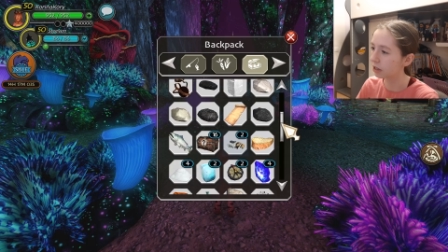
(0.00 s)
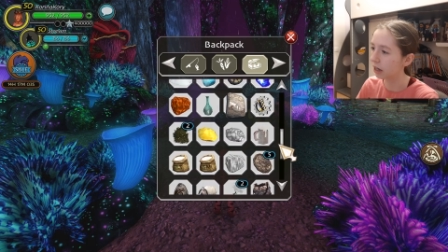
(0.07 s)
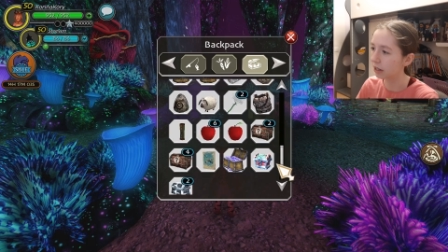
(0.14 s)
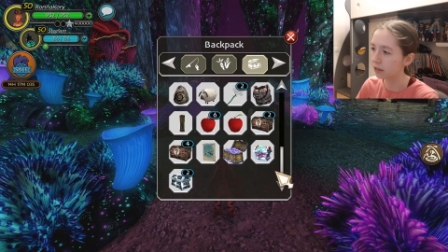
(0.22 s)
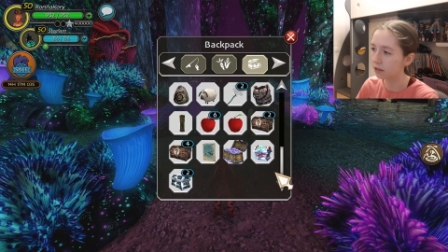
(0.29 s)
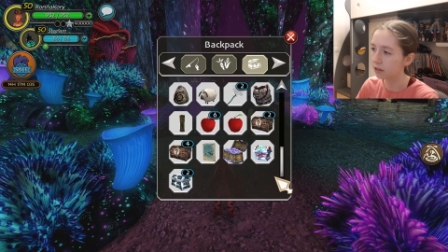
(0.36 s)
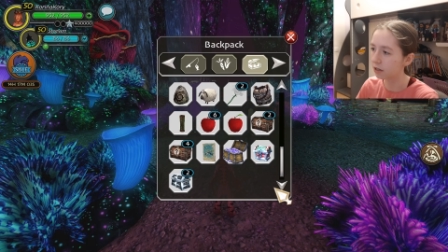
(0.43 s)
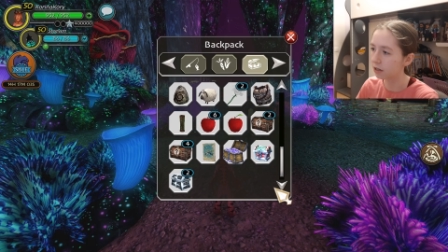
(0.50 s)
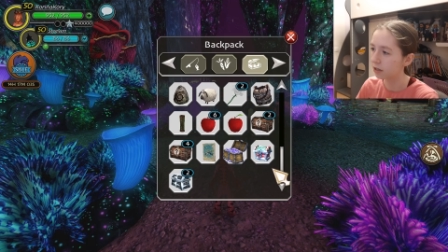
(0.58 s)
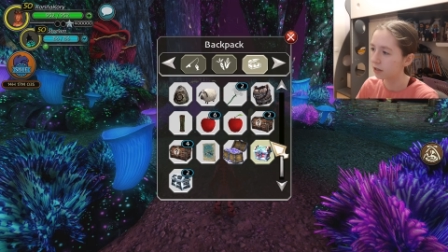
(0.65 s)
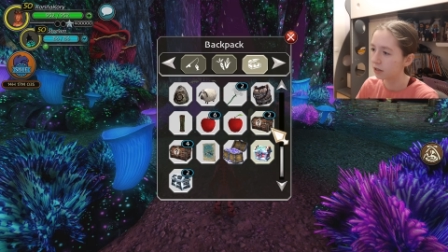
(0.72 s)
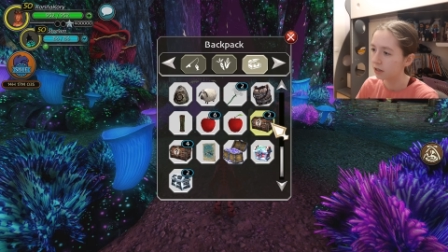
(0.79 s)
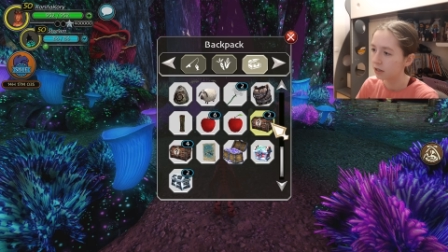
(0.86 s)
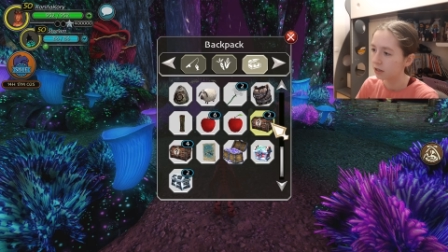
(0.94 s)
other
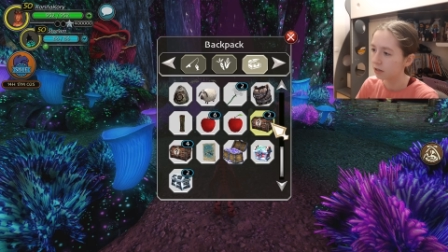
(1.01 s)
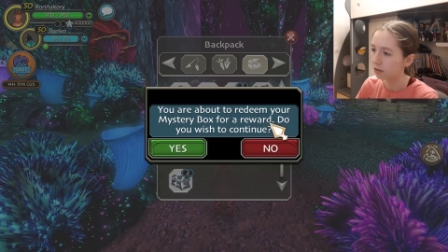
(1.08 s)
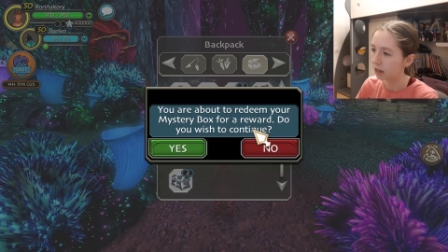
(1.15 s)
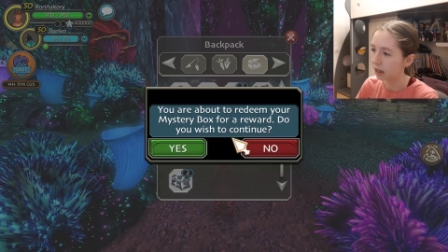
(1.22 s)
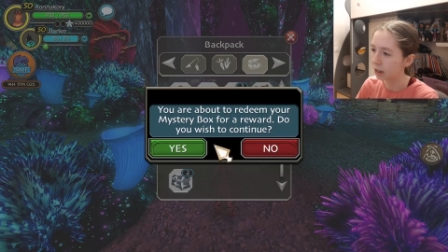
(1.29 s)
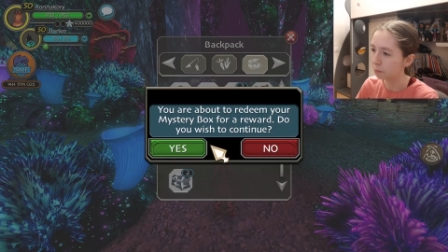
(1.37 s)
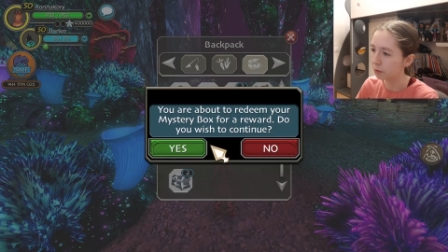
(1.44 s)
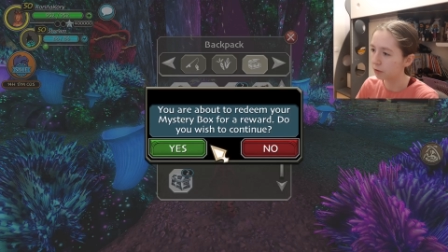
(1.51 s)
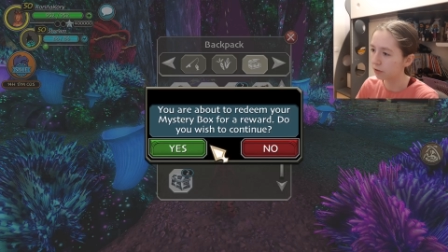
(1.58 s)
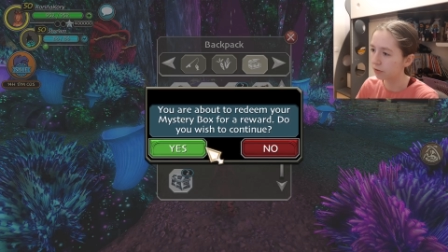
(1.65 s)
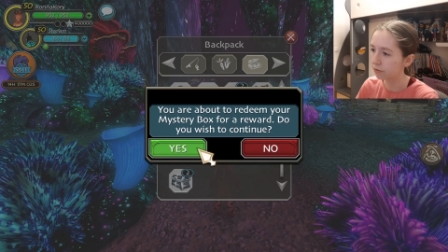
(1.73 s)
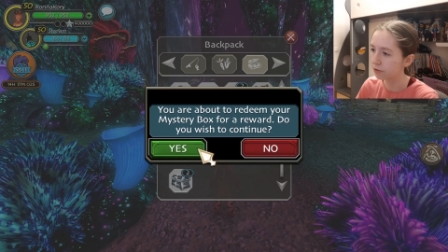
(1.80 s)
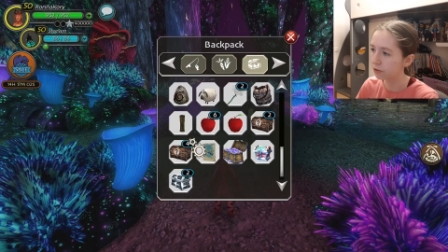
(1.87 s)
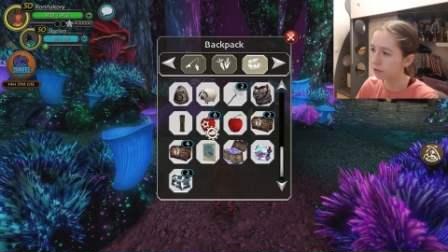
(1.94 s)

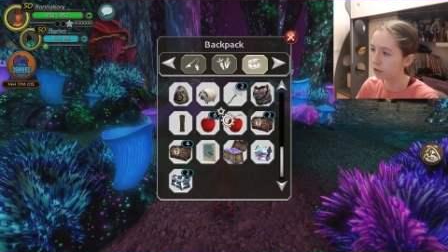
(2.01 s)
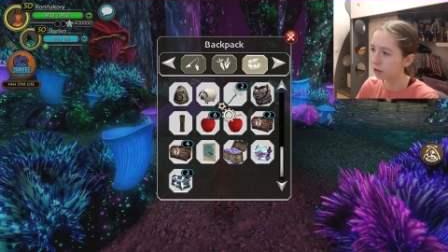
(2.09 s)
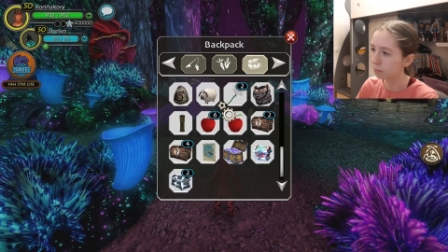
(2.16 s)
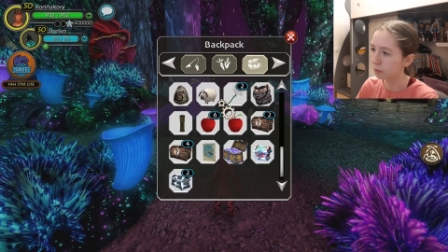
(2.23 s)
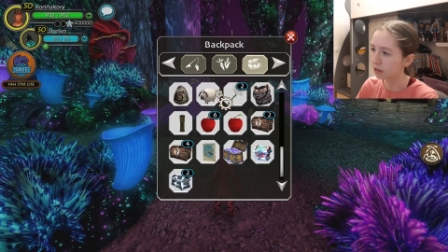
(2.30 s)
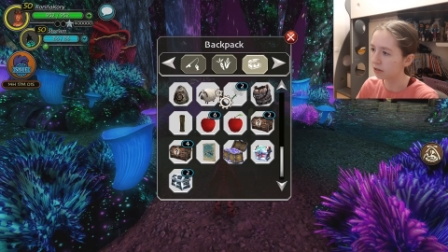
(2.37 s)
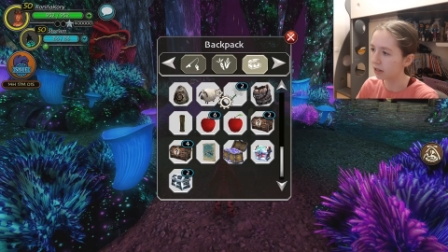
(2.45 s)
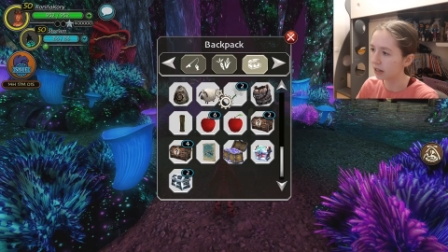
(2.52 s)
animals' foods, but